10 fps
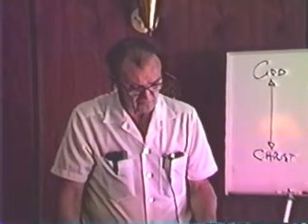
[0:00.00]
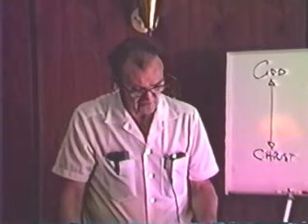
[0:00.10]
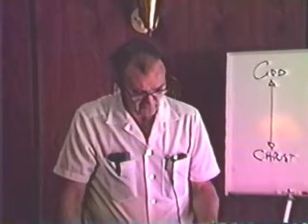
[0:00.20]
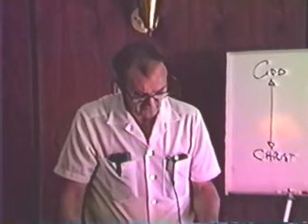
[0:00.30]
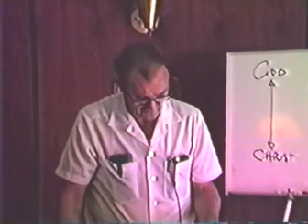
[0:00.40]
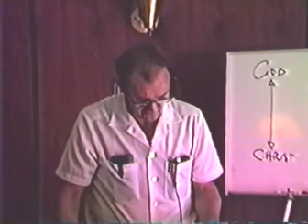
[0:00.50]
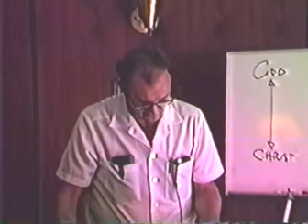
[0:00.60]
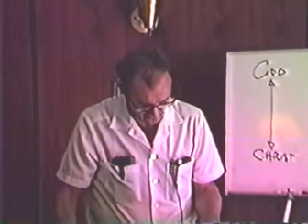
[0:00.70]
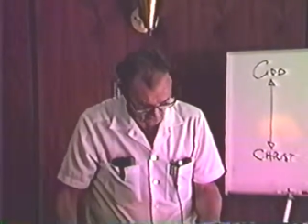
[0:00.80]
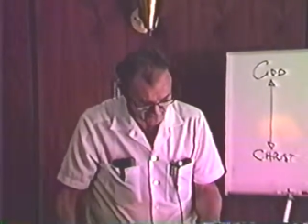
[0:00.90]

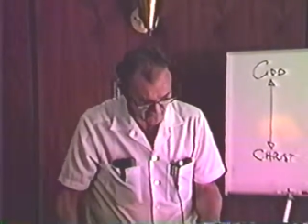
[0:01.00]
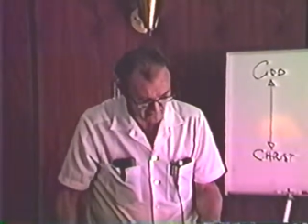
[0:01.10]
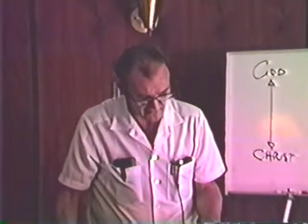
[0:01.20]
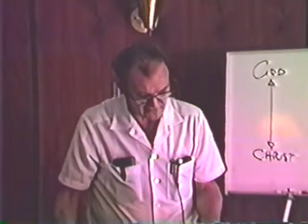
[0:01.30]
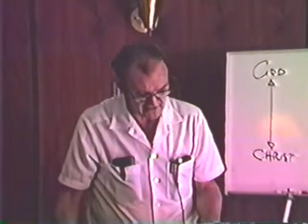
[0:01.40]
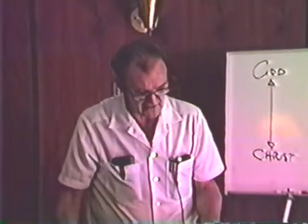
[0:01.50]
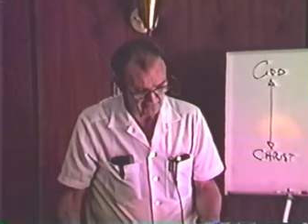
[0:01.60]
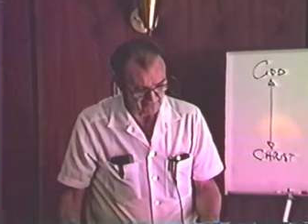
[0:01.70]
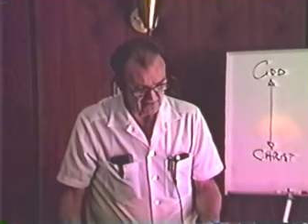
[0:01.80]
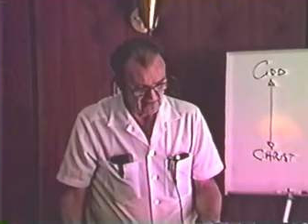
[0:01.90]
the, haughty rabbis
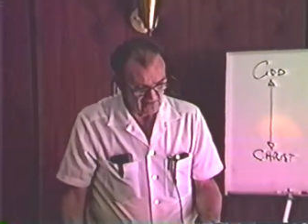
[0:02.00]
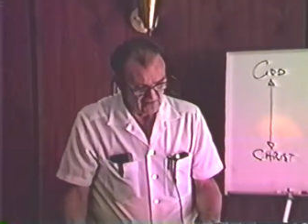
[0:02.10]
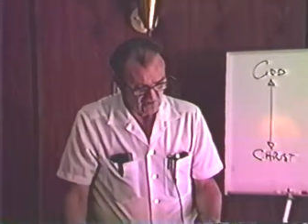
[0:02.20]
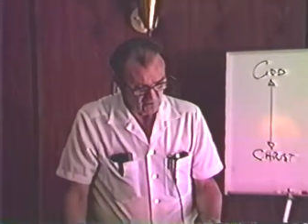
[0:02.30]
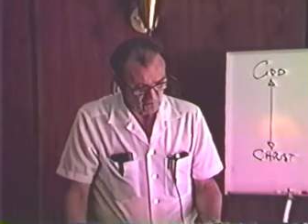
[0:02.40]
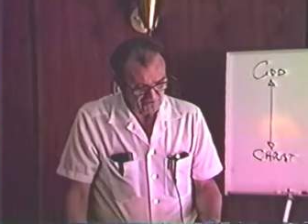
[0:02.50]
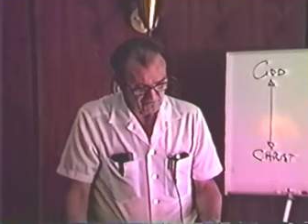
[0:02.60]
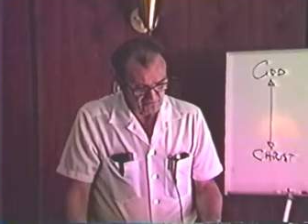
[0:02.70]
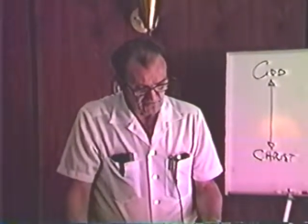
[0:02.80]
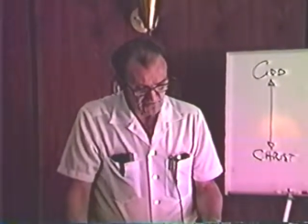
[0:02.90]
came with a
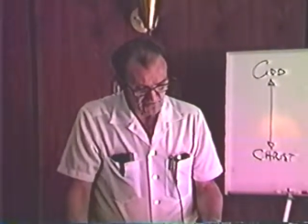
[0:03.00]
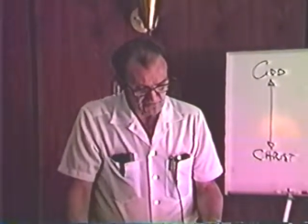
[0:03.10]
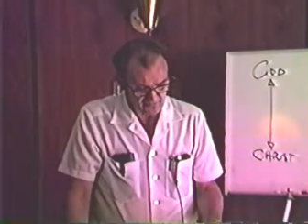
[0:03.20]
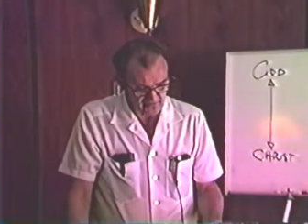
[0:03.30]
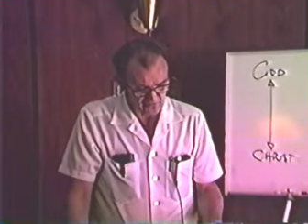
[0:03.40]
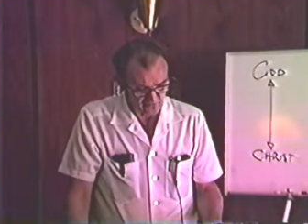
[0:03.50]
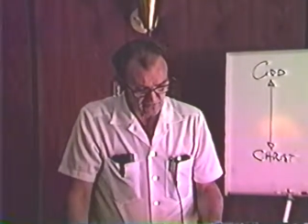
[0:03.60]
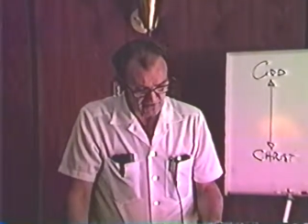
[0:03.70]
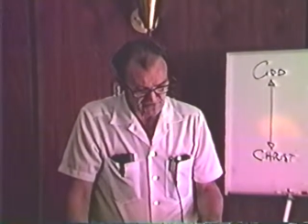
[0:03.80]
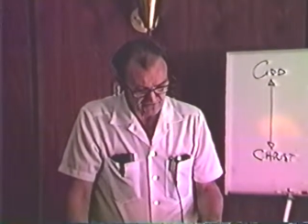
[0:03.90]
movement of respect,
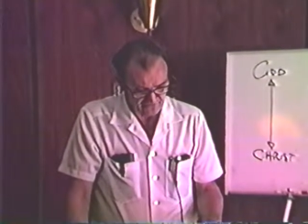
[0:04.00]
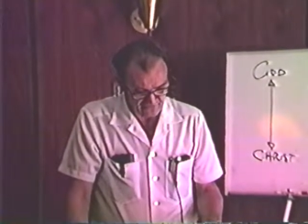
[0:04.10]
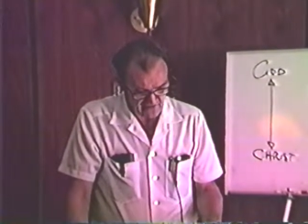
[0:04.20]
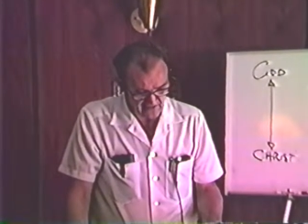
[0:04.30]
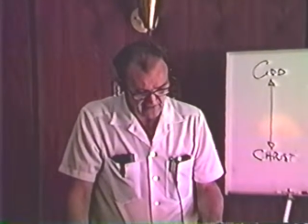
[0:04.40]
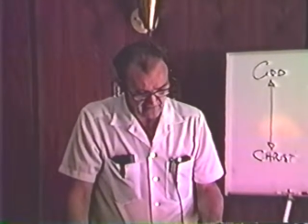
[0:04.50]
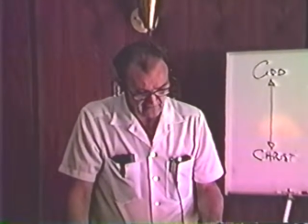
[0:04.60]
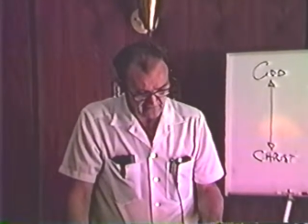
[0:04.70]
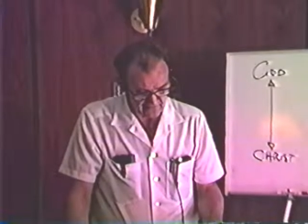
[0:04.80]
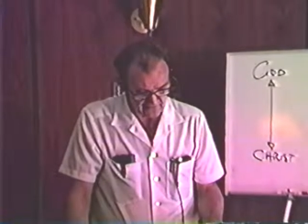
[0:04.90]
almost of
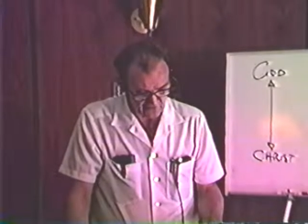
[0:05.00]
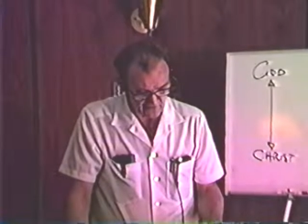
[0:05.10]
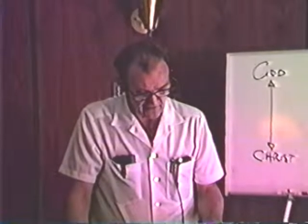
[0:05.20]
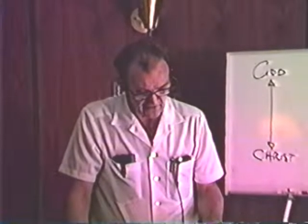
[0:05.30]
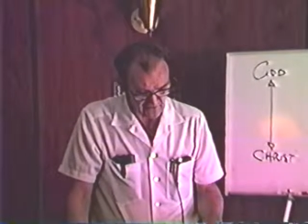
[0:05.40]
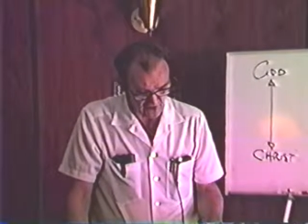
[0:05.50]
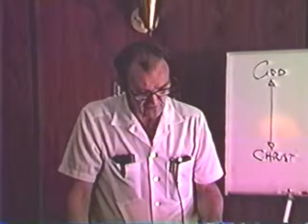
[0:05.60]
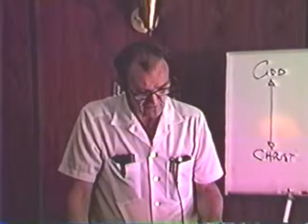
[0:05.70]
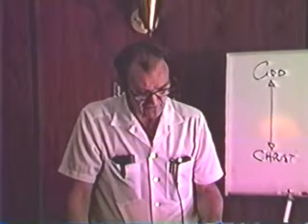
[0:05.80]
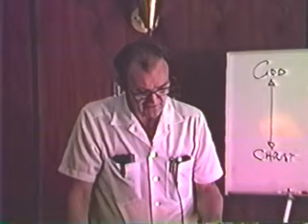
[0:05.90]
fear. The crowd
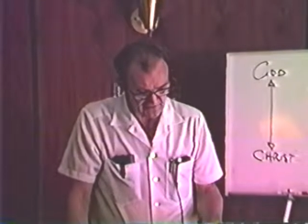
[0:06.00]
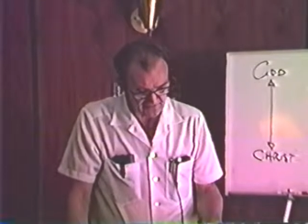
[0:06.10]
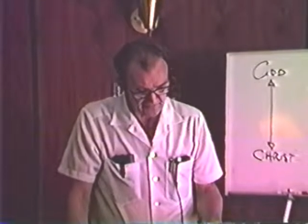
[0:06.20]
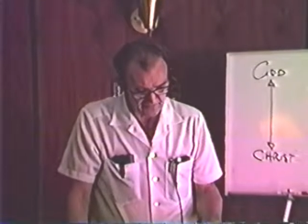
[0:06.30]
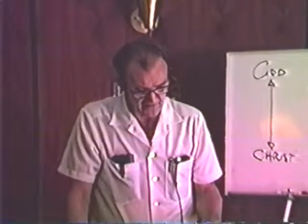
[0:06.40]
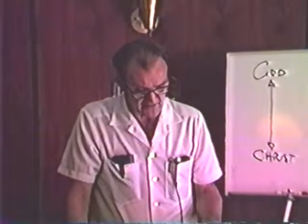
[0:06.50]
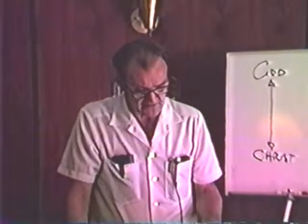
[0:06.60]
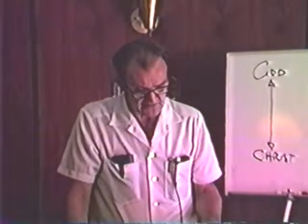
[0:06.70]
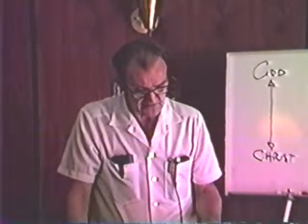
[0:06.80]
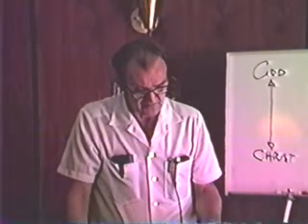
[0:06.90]
opened to let them
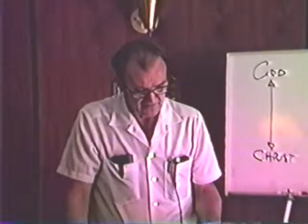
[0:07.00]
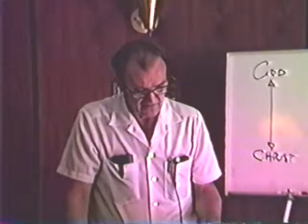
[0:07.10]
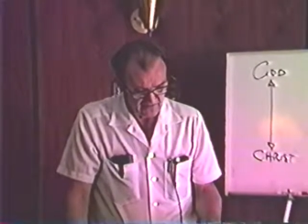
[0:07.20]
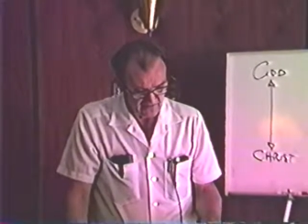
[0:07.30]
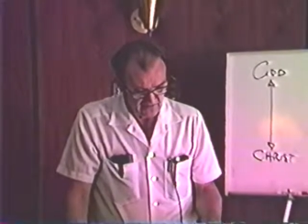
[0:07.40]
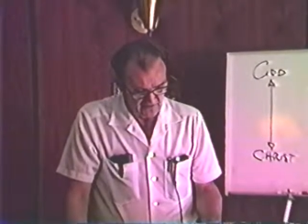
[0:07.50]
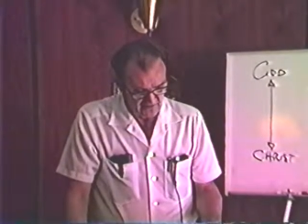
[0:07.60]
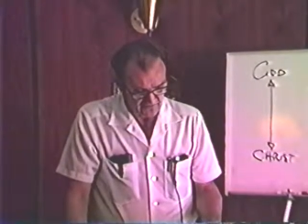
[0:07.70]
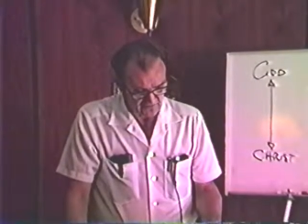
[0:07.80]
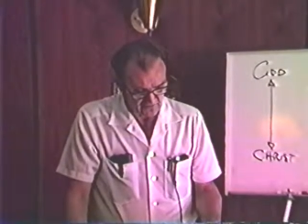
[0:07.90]
pass.
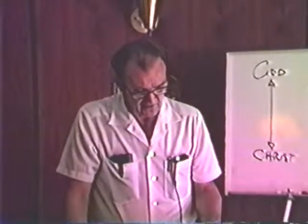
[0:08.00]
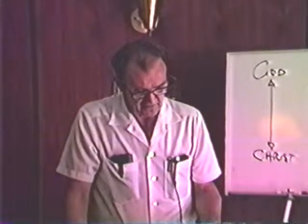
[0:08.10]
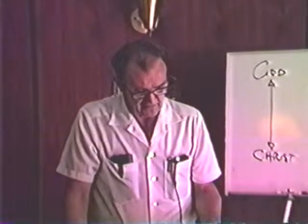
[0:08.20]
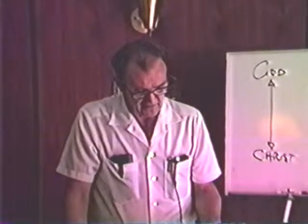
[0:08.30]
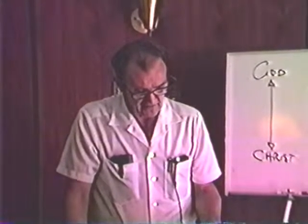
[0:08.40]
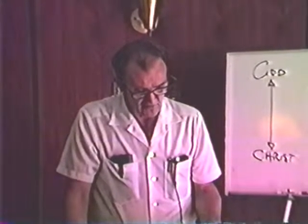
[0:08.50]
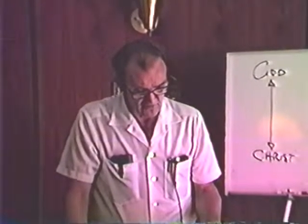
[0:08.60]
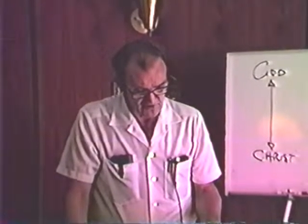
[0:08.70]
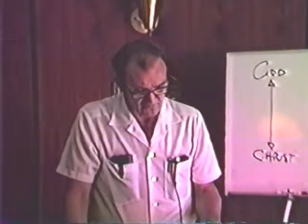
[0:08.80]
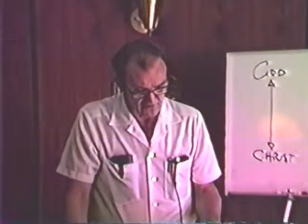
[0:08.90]
The great men in their
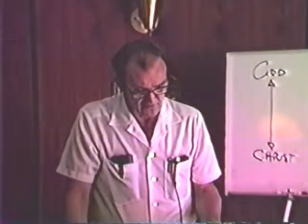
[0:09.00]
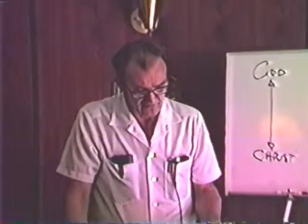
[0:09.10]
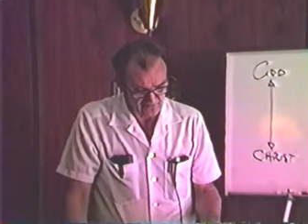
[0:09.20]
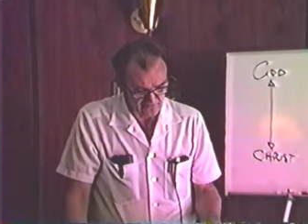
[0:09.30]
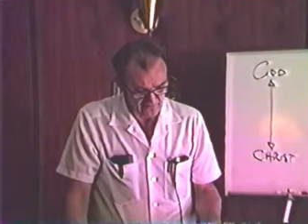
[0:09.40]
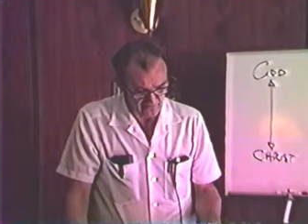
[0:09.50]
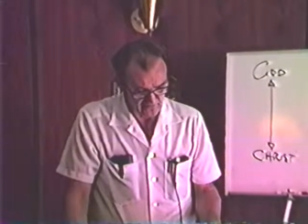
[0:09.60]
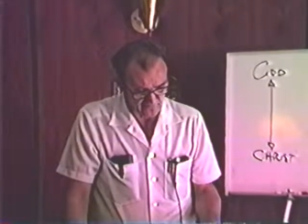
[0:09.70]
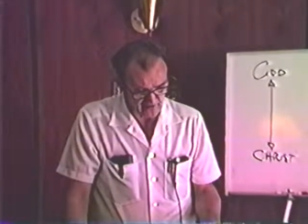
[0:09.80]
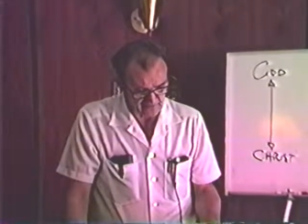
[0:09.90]
rich robes and the pride
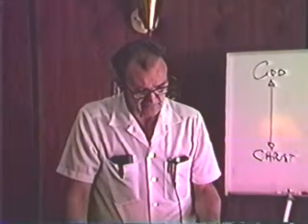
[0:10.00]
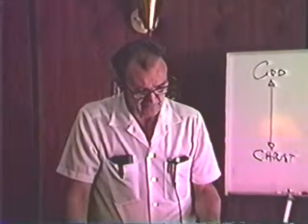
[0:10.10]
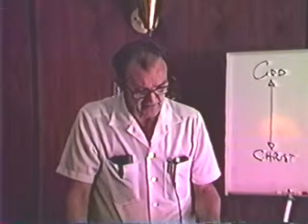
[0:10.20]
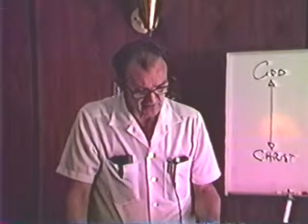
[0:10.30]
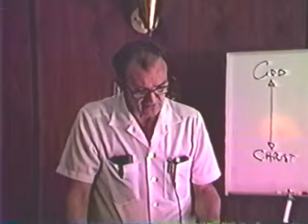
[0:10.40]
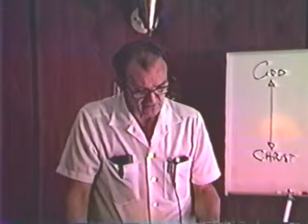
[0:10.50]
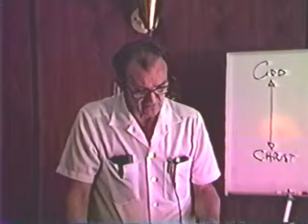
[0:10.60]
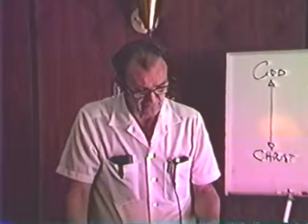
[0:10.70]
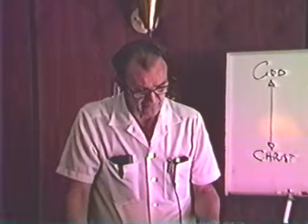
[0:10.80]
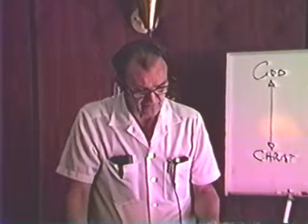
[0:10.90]
of rank and power stood
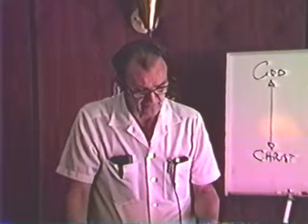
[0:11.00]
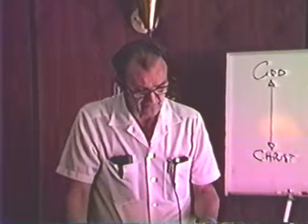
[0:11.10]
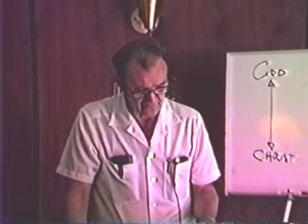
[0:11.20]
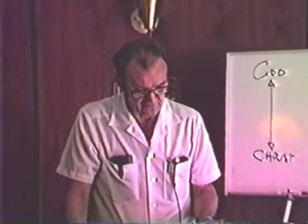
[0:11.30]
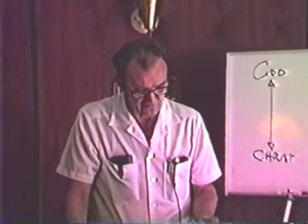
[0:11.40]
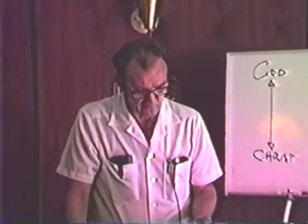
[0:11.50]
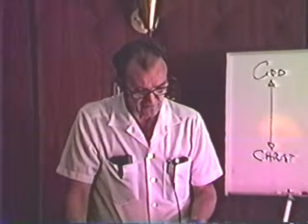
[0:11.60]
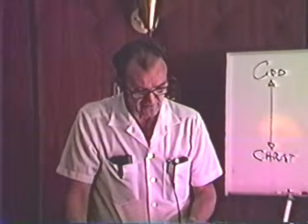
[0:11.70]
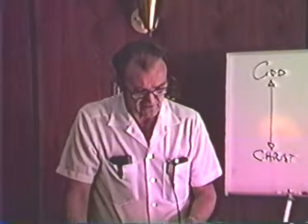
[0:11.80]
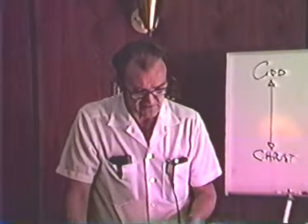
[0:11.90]
before the prophet of the
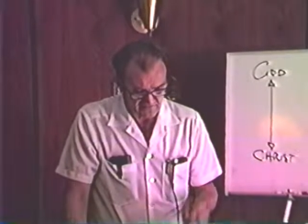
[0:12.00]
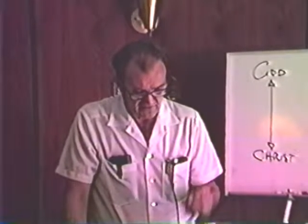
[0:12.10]
wilderness.